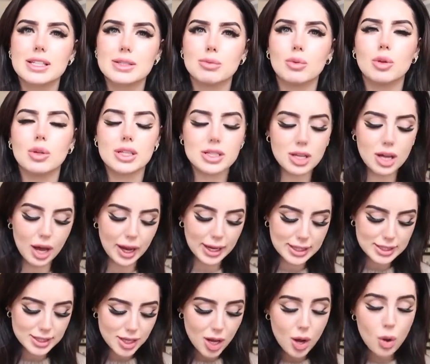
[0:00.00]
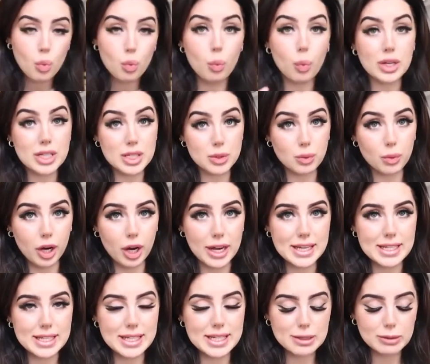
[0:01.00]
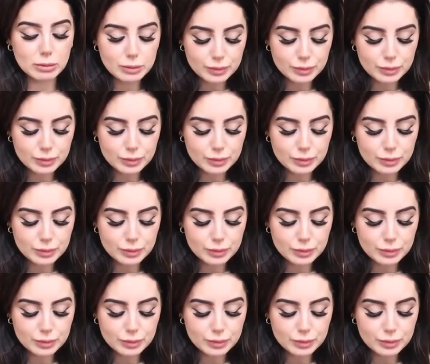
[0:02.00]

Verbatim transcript: smaller size, which is what I did.